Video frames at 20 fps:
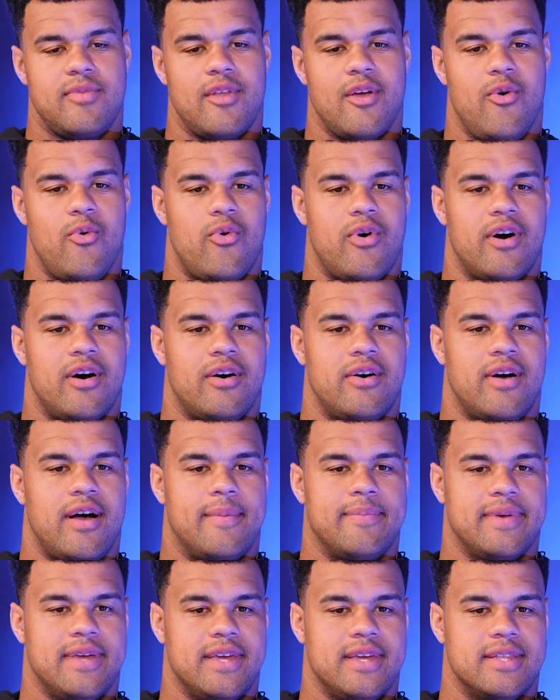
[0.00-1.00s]
Well, I
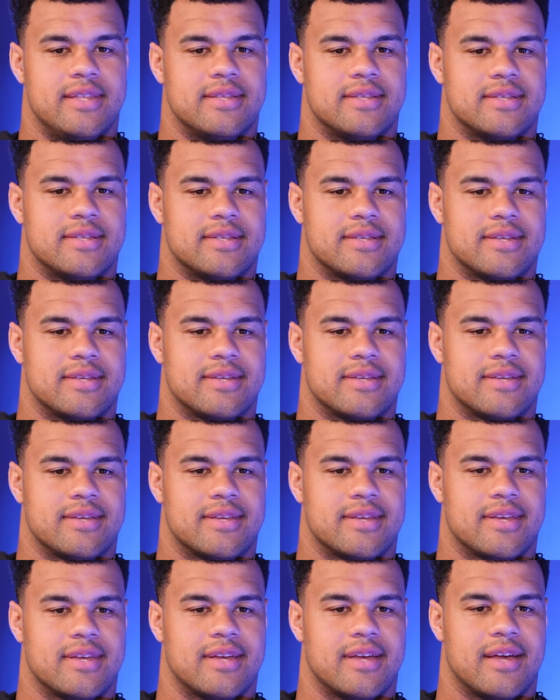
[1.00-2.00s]
mean,
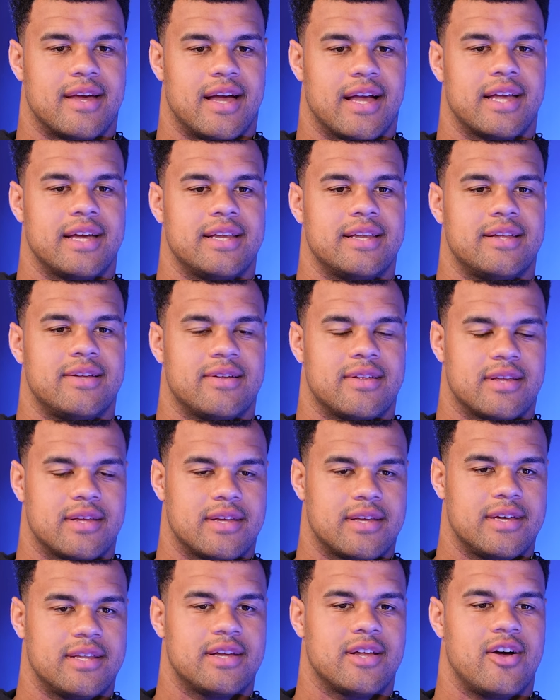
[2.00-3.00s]
I could
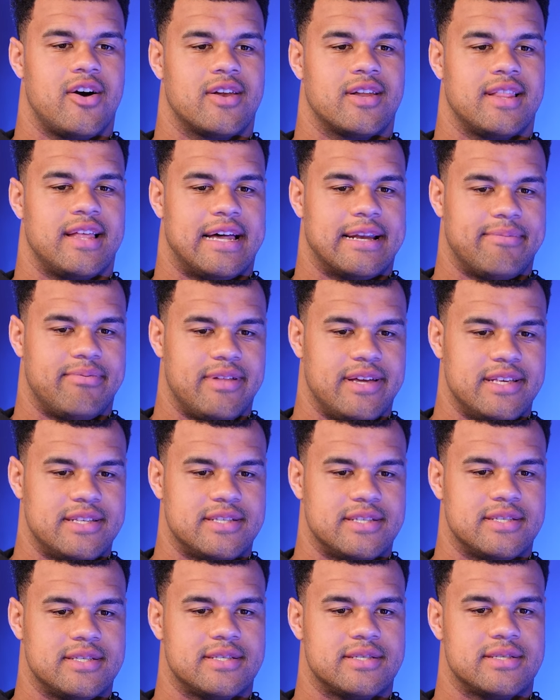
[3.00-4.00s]
have gone a lot of
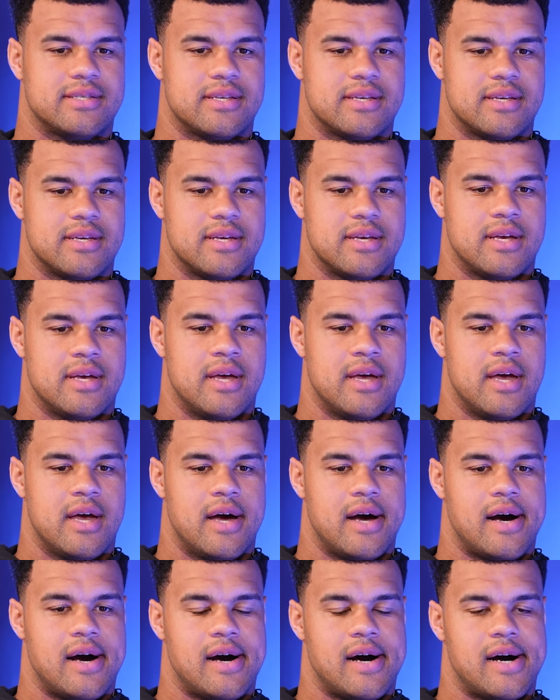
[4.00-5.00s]
places.
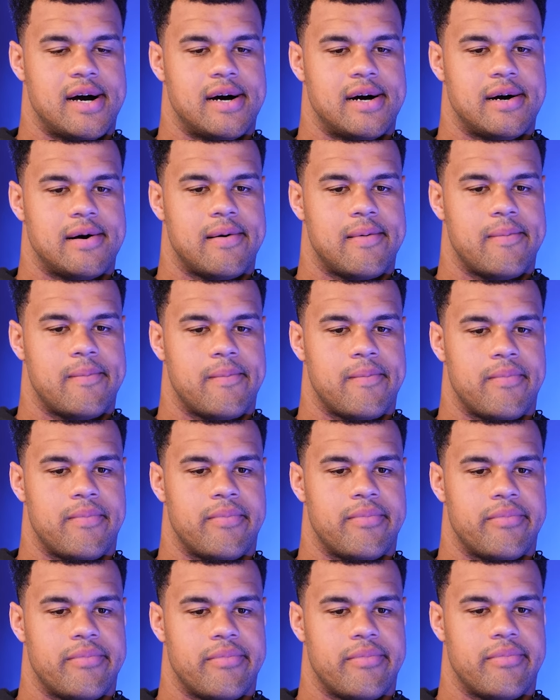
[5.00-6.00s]

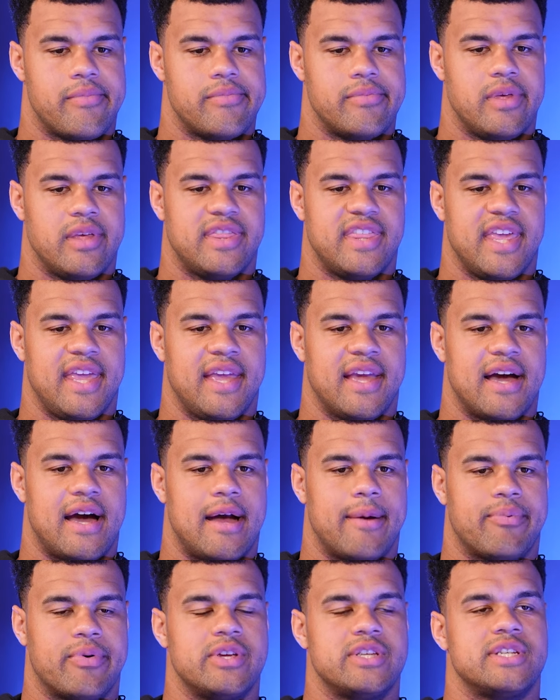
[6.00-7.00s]
The thing I
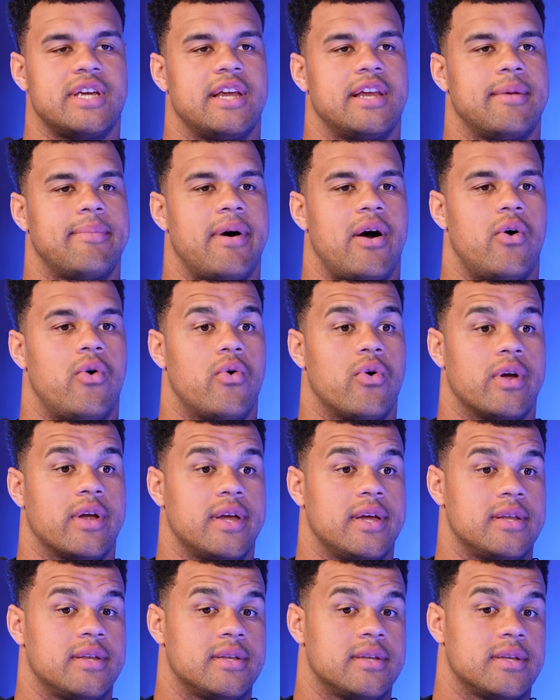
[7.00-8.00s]
appreciated about
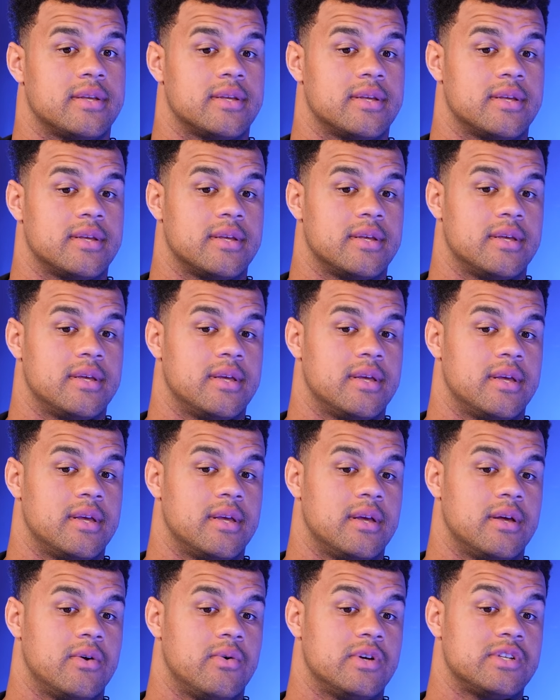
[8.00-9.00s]
Oregon,
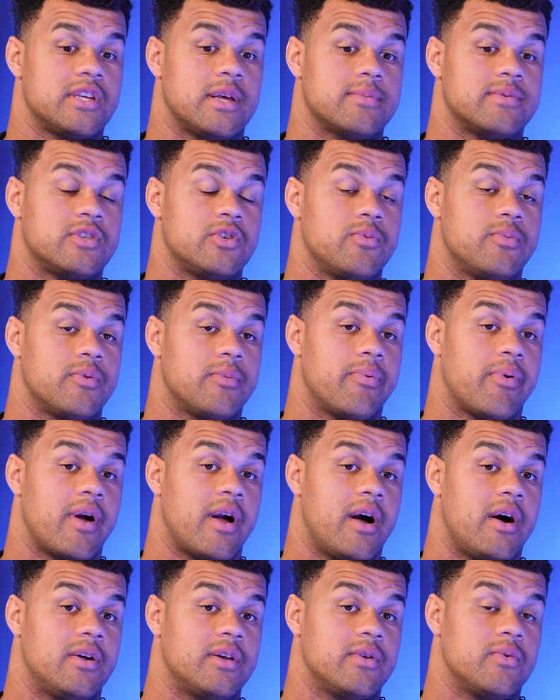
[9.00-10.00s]
which I'm super
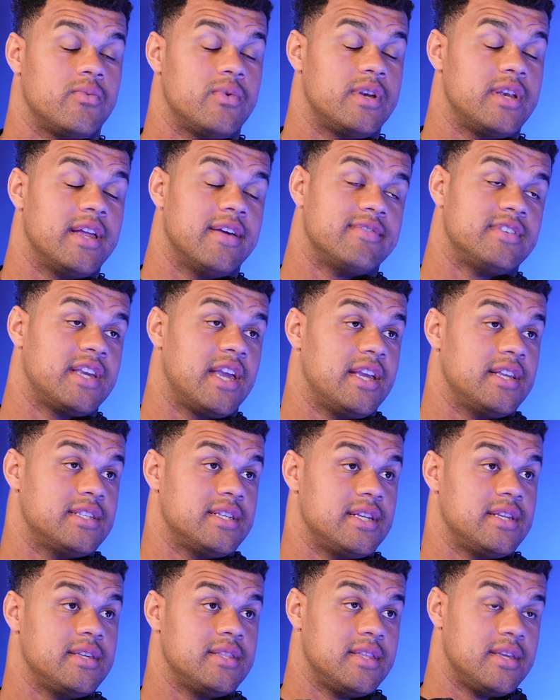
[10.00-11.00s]
proud and wouldn't have changed
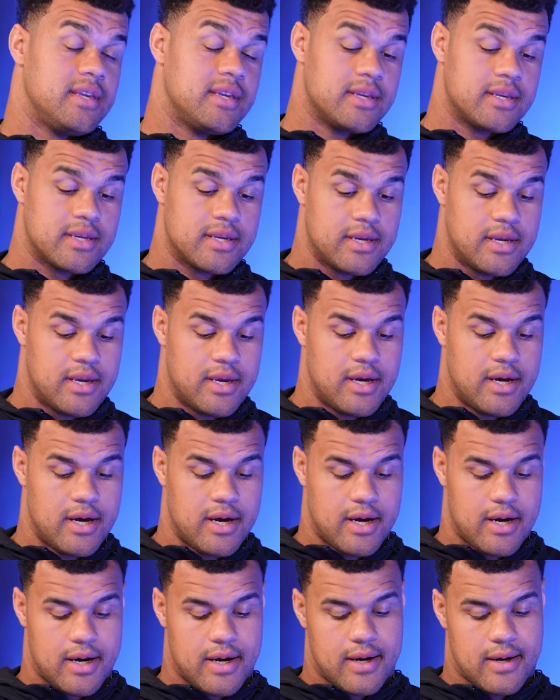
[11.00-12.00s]
anything
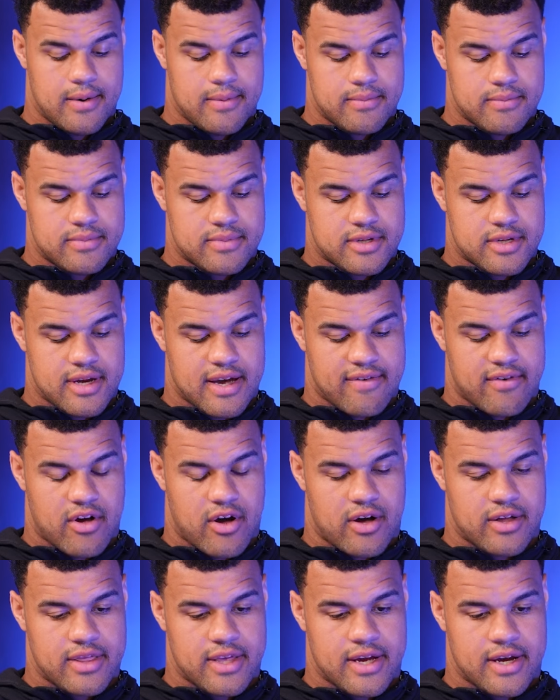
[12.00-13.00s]
to have
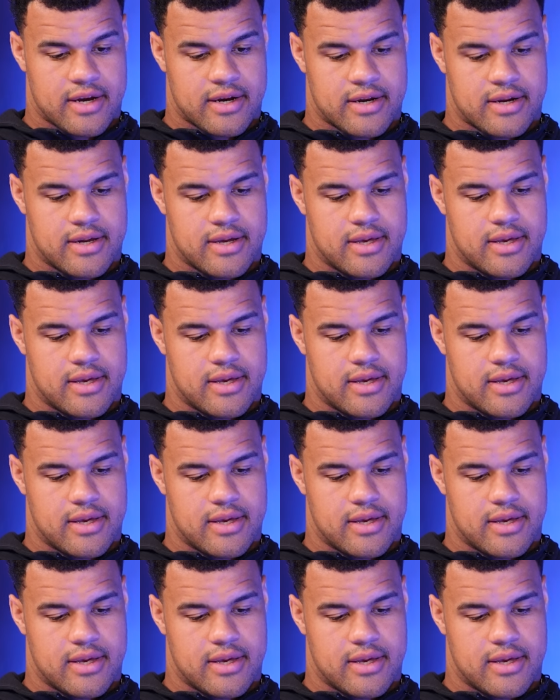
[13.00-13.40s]
gone there,